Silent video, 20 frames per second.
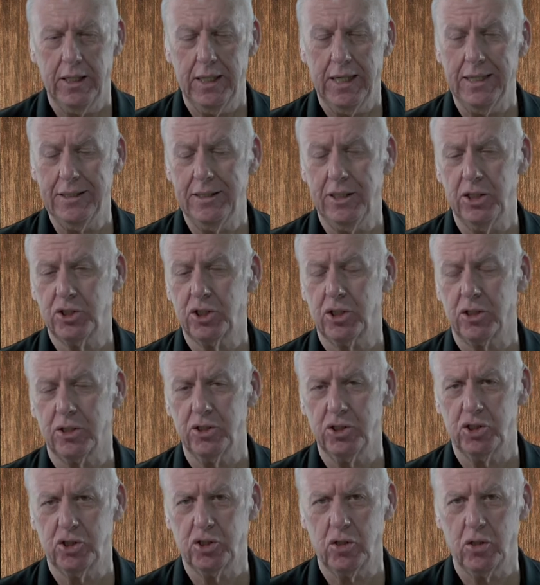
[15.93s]
Additional
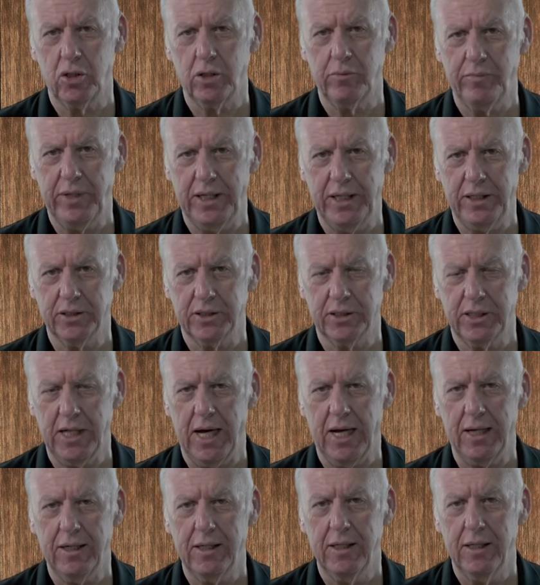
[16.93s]
insured means
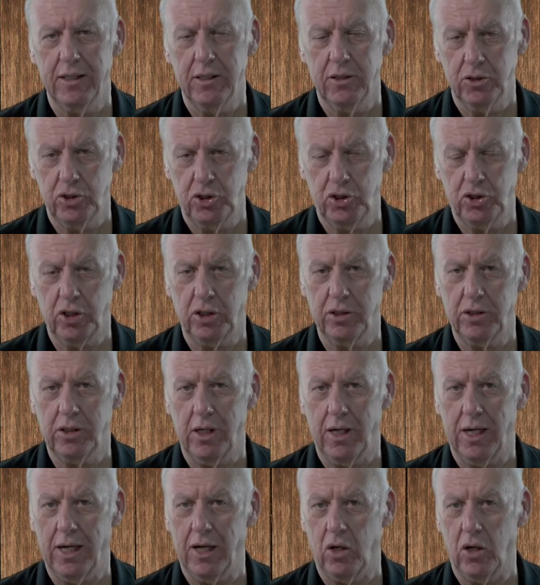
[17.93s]
that should
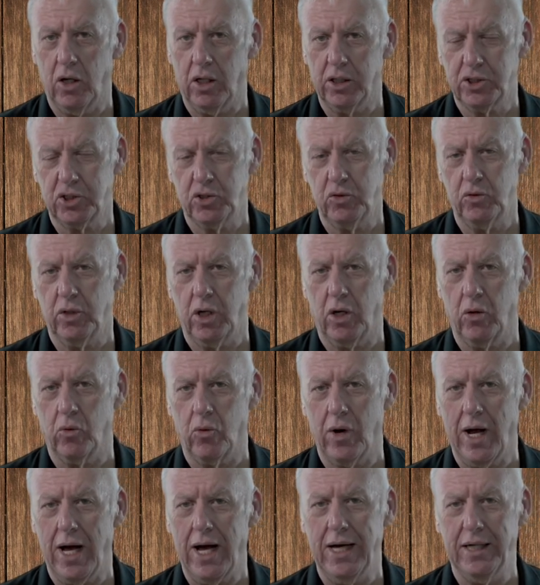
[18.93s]
a lawsuit
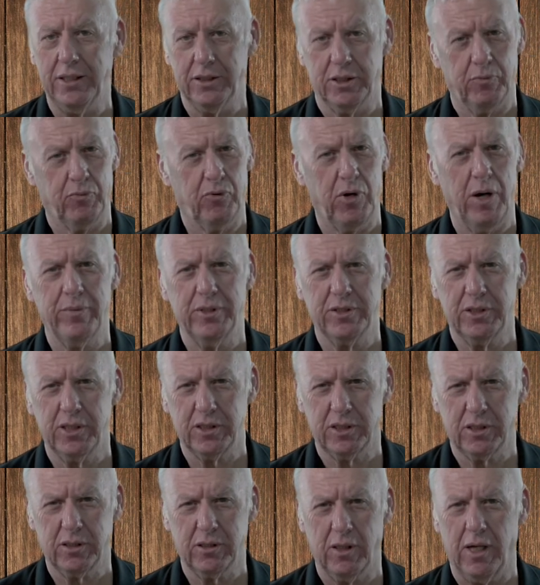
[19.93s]
arise, a
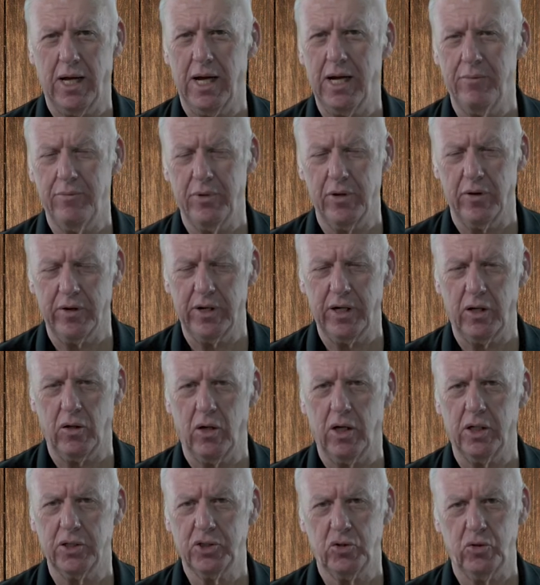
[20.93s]
premises liability
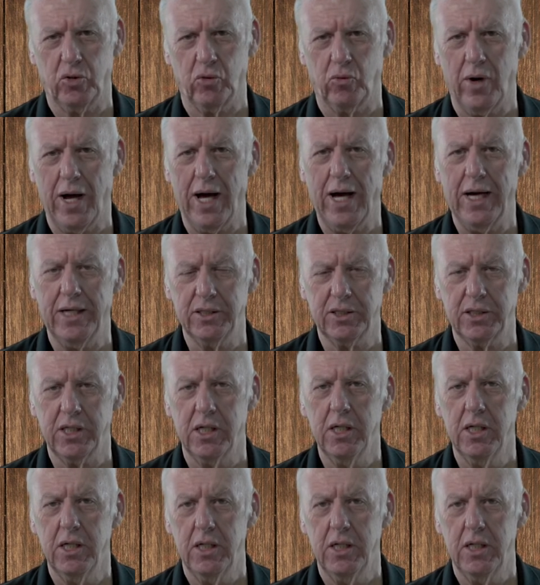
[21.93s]
lawsuit arise,